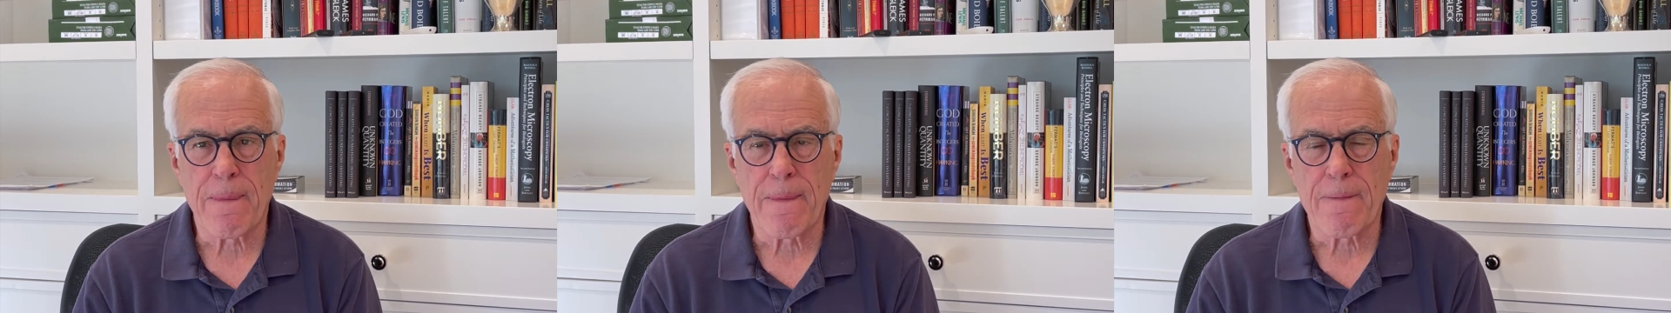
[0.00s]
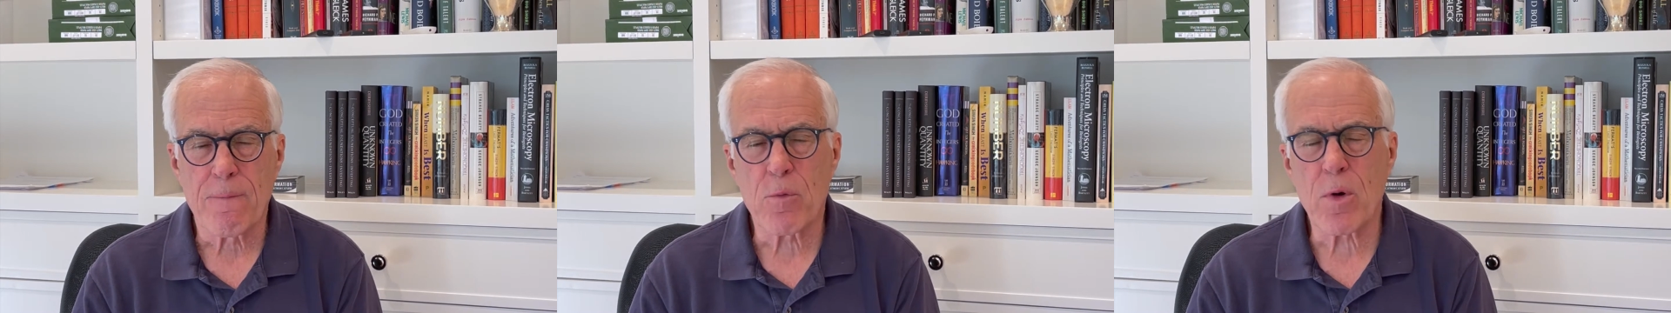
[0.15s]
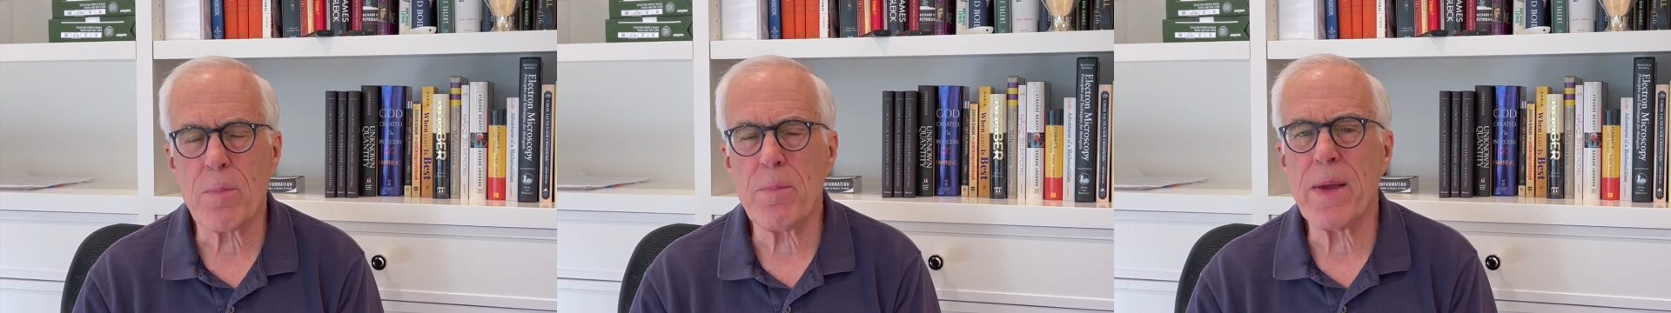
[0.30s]

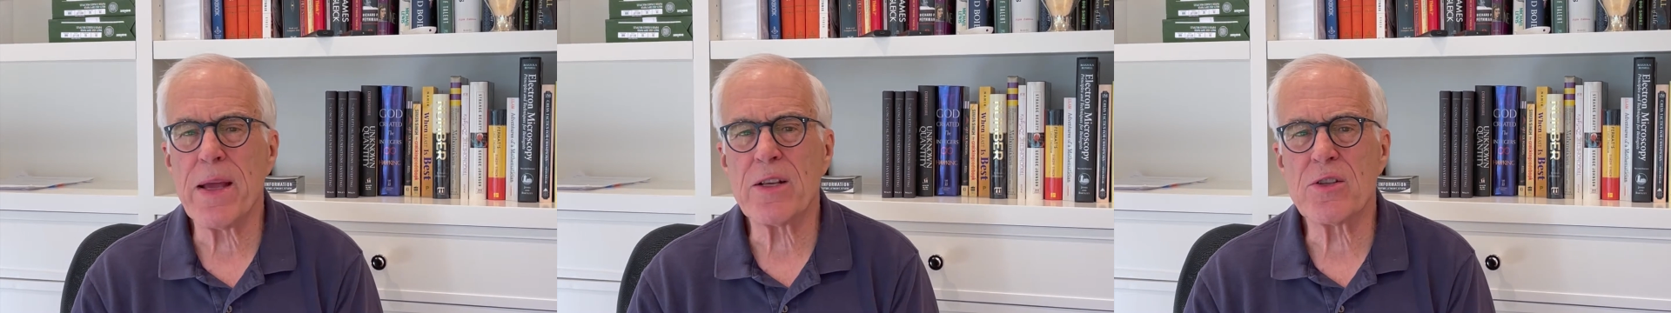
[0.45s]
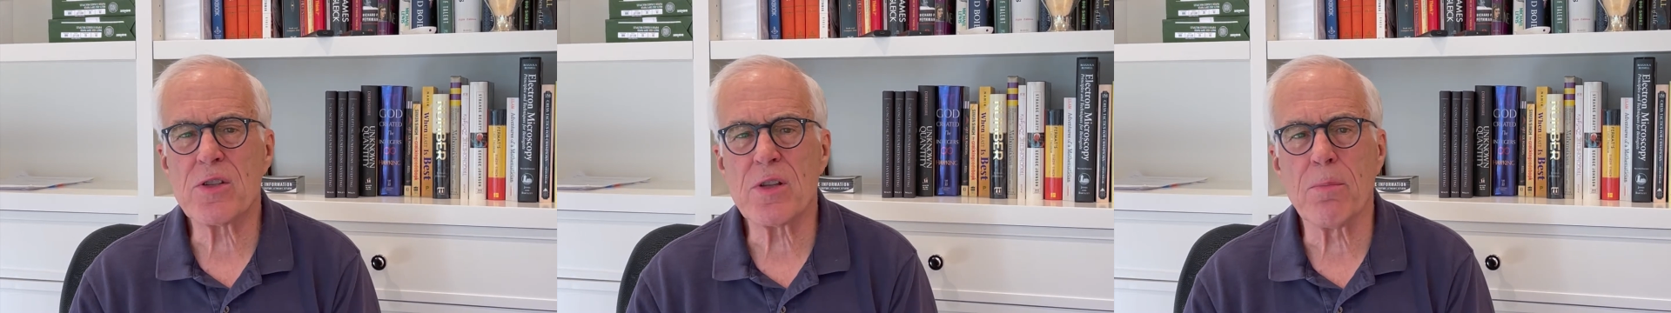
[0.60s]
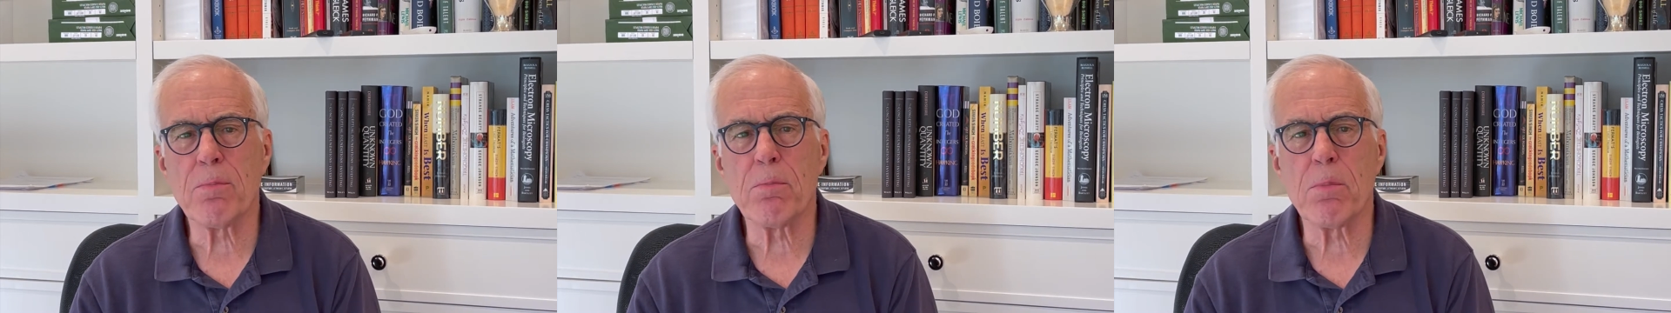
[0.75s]
What makes
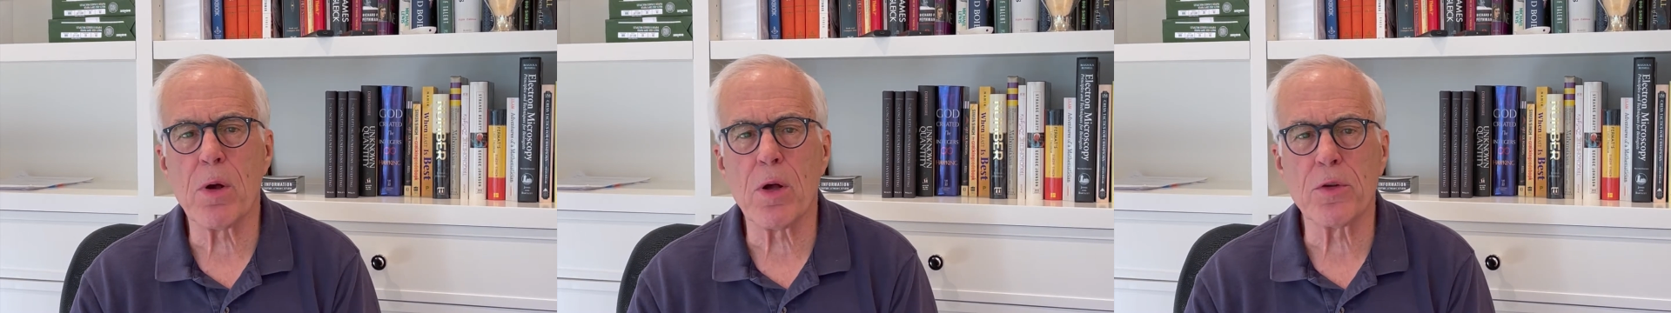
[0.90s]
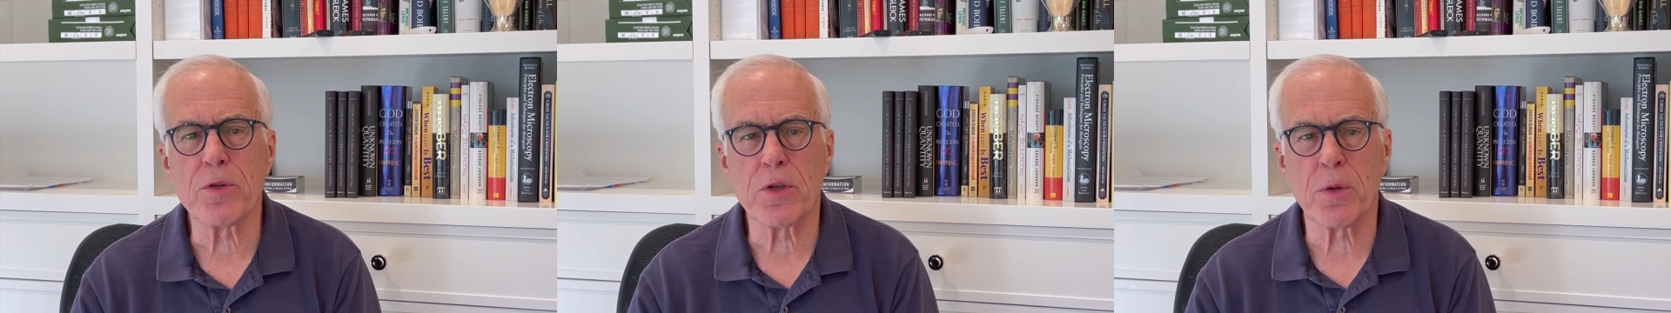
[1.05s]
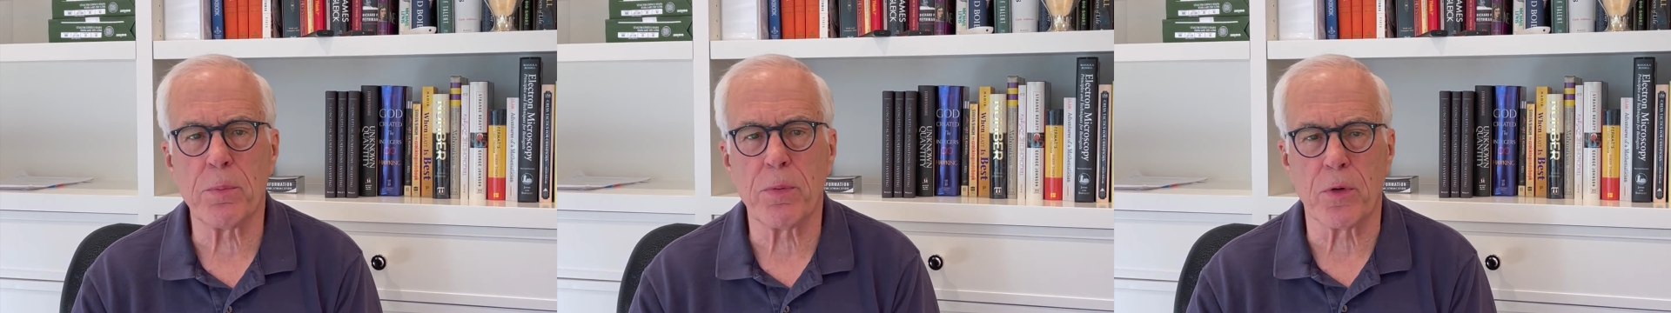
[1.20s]
the
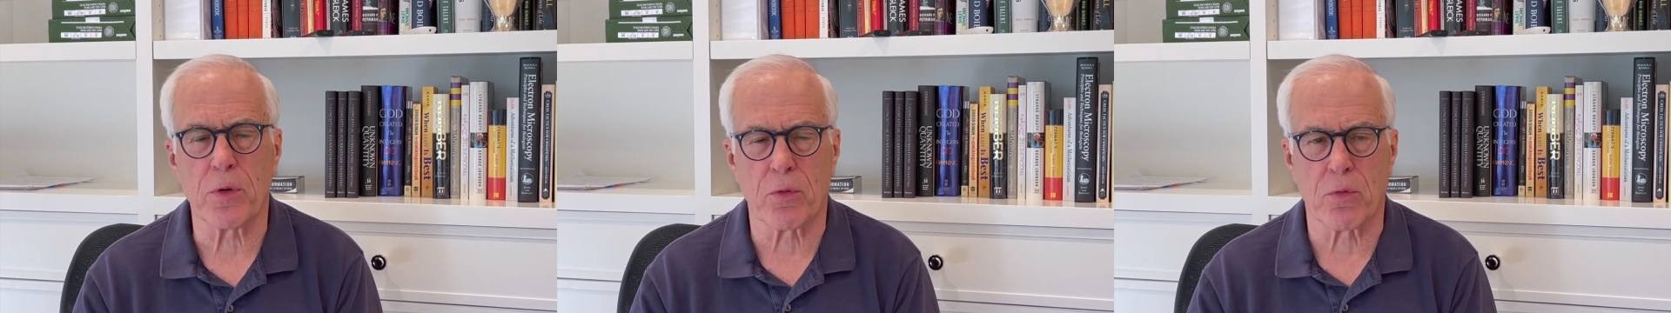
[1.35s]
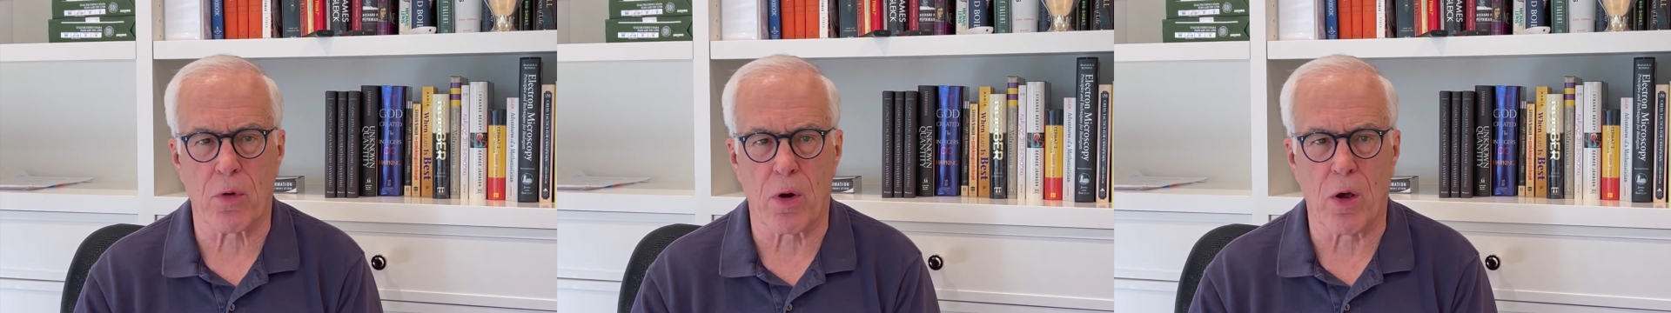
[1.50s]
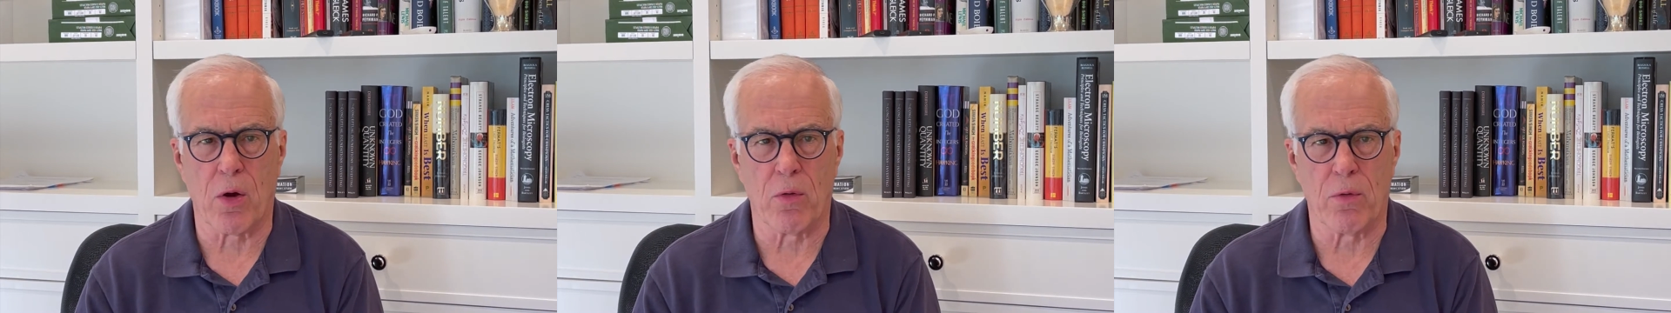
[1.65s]
multiple
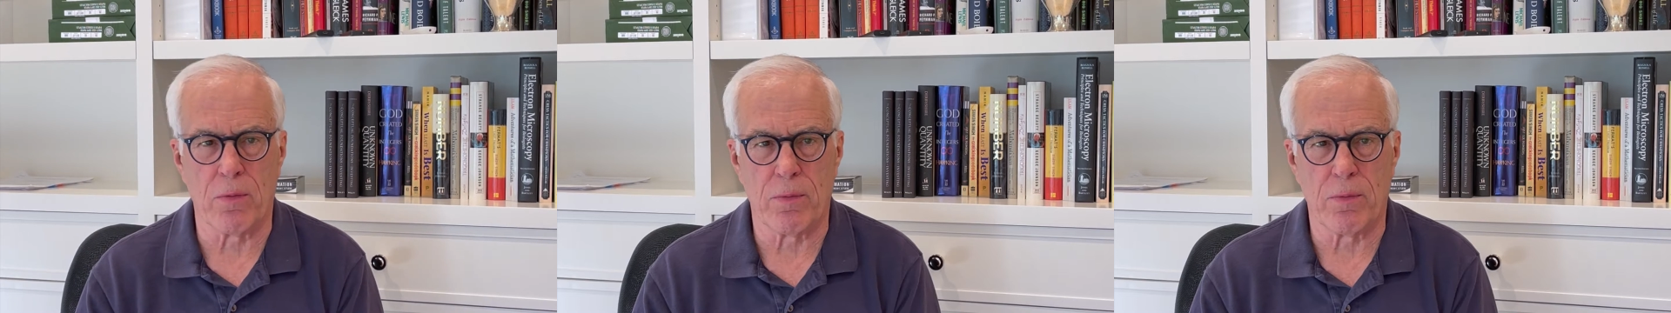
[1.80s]
grow?